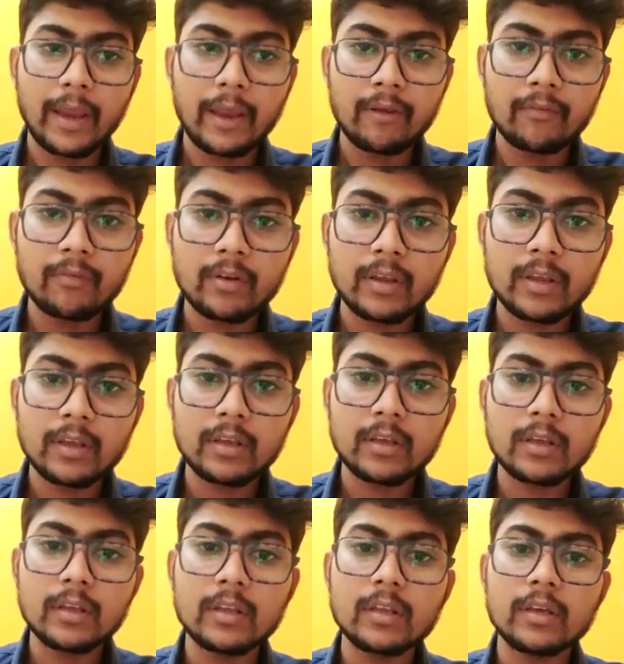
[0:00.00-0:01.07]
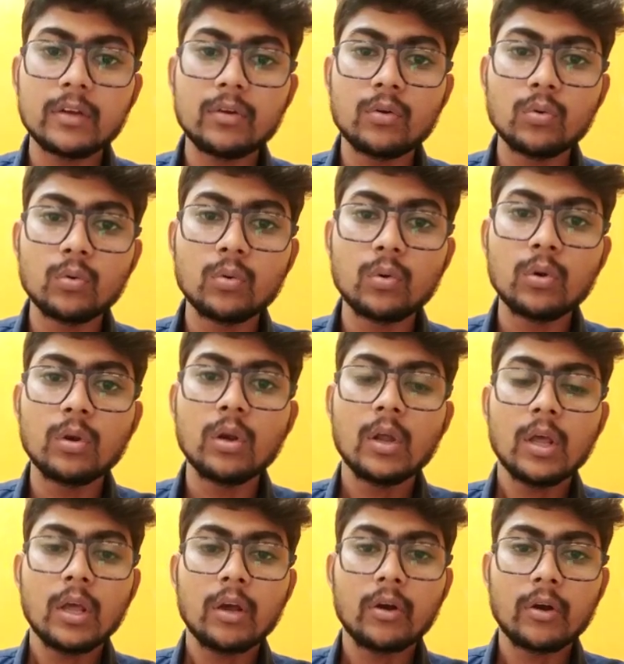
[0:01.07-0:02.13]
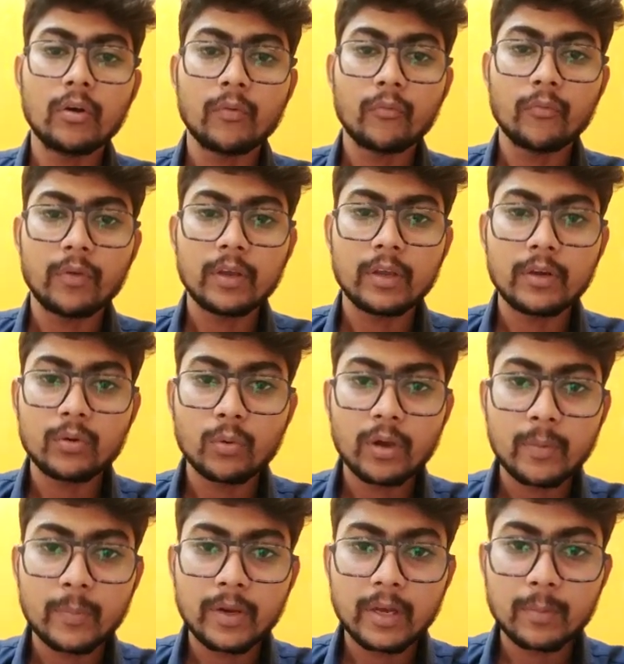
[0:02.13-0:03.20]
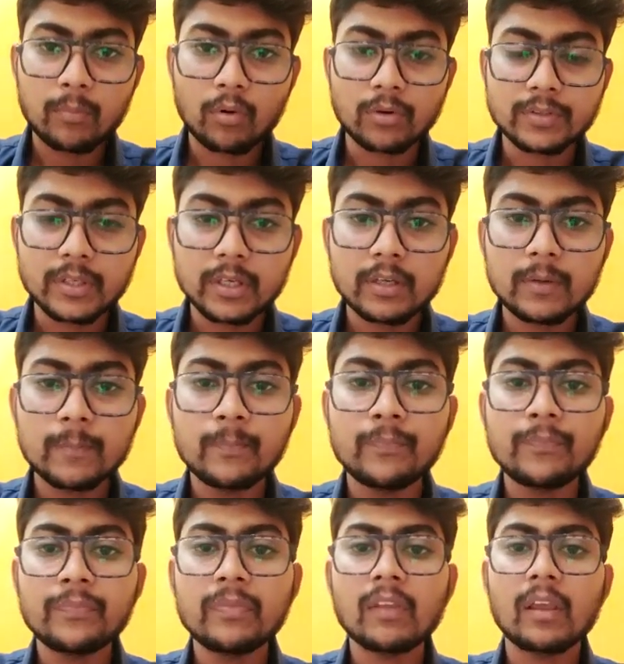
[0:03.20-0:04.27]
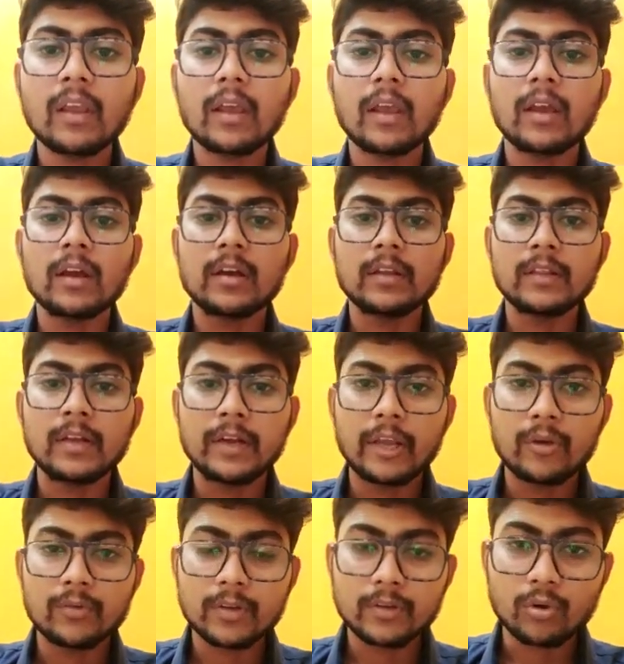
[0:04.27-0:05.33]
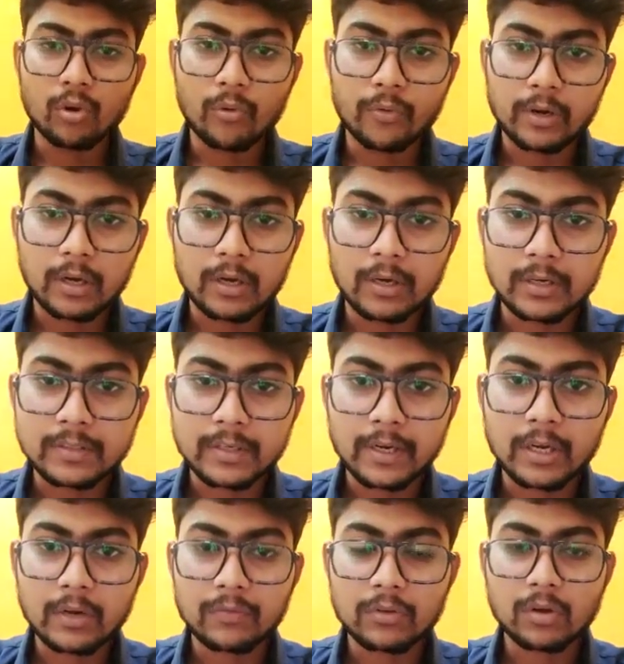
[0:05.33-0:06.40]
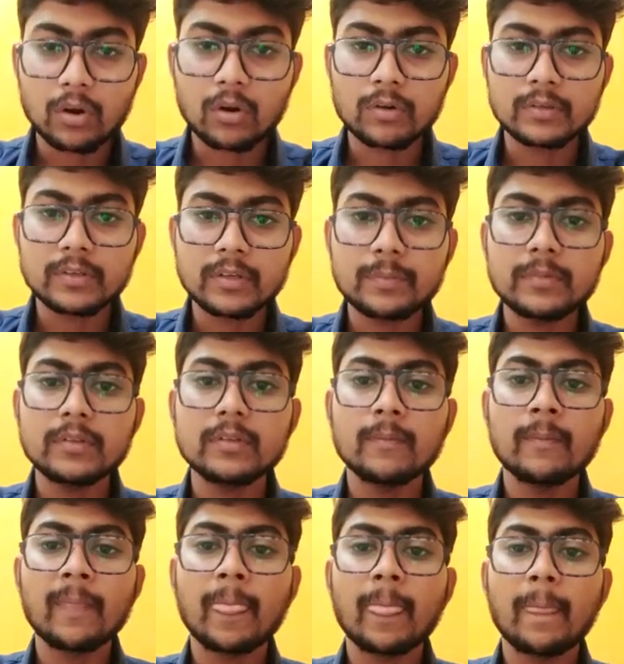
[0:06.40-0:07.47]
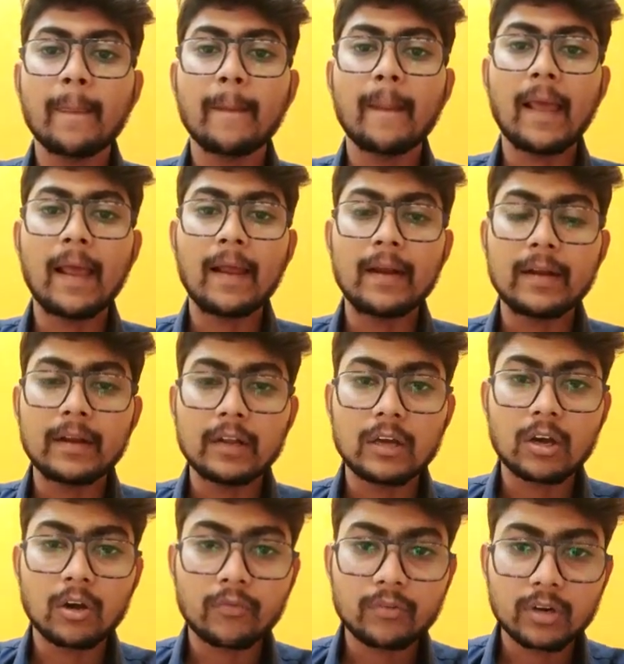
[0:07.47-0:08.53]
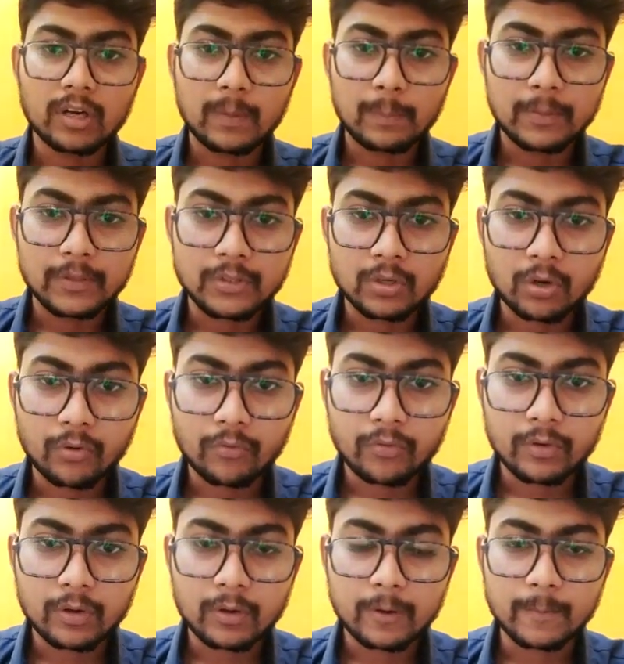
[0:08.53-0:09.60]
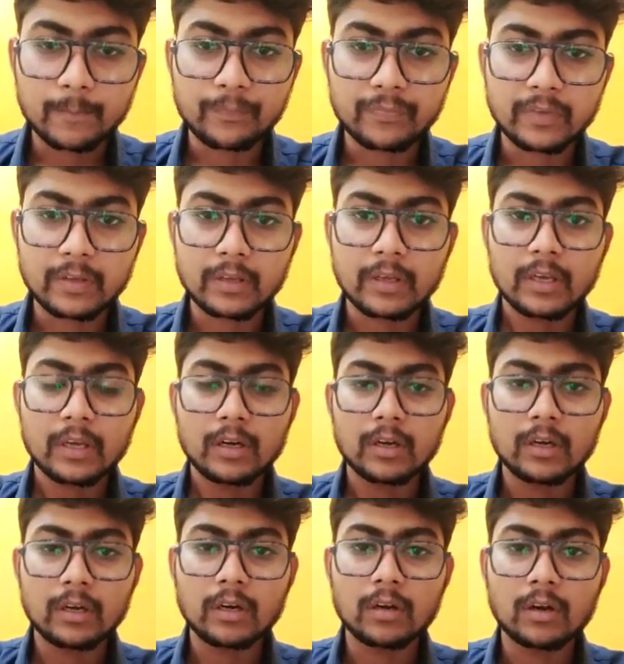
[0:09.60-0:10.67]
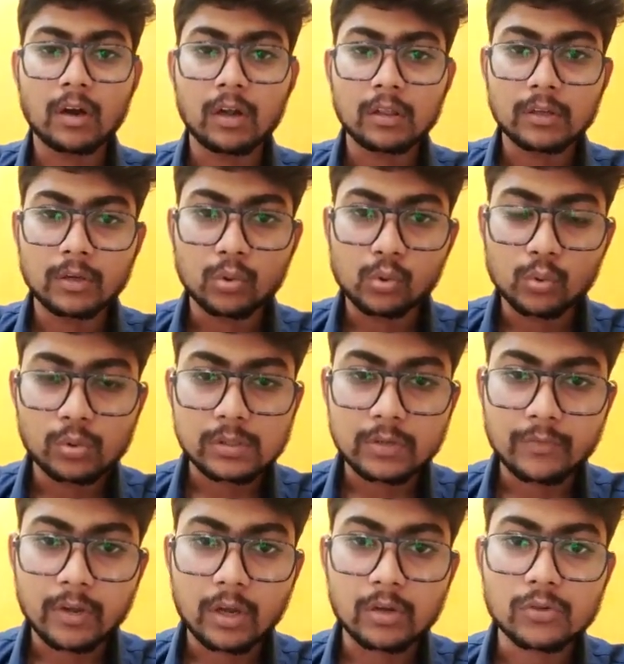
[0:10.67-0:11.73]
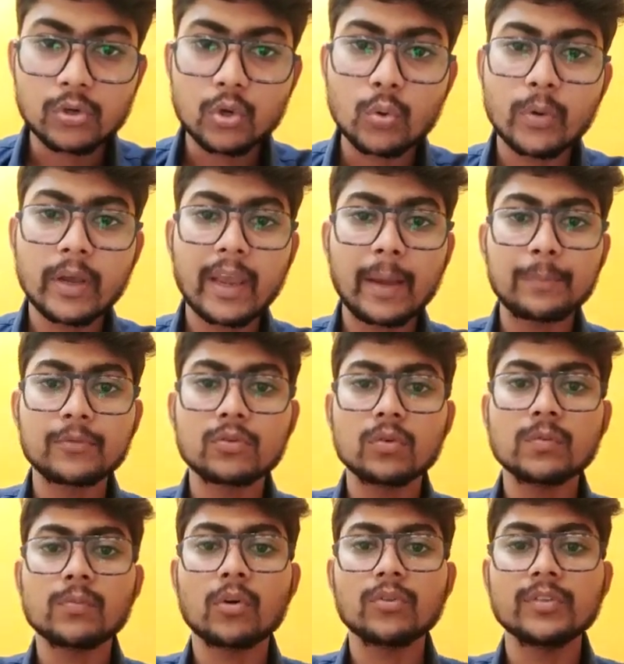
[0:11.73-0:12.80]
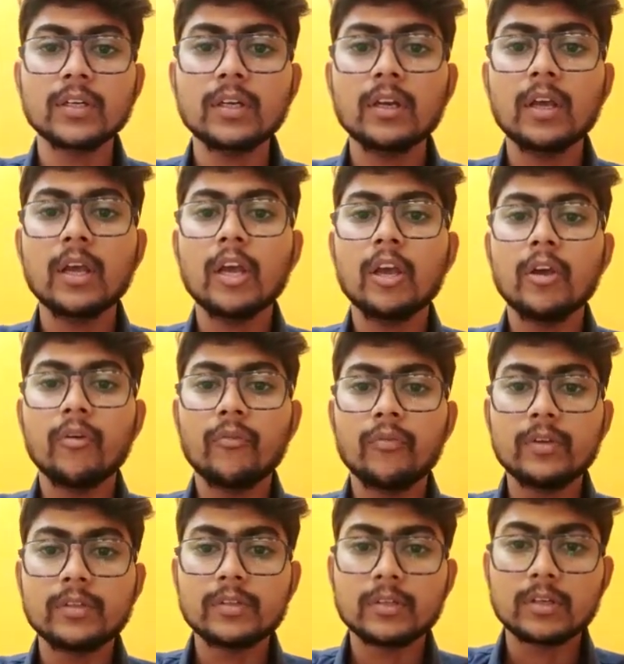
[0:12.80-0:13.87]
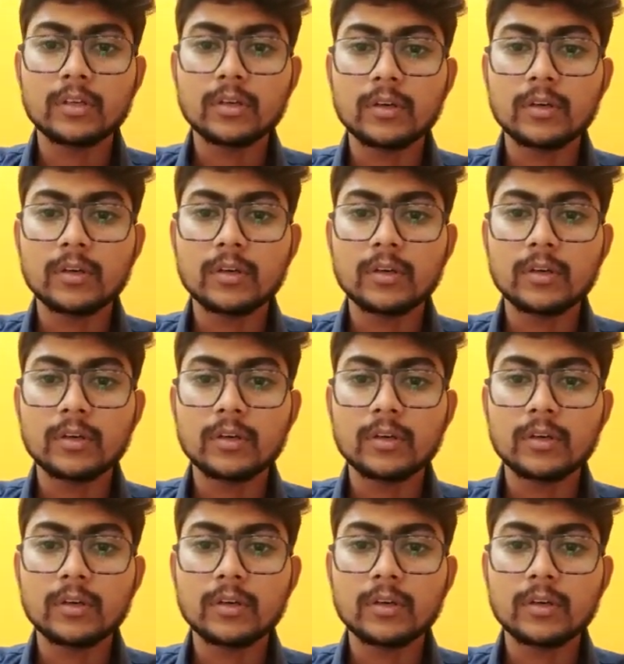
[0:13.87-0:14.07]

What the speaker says: every tool, we do a mini project that gives us overall understanding of the concepts. And after completion of all the tools, we also do a capstone project, which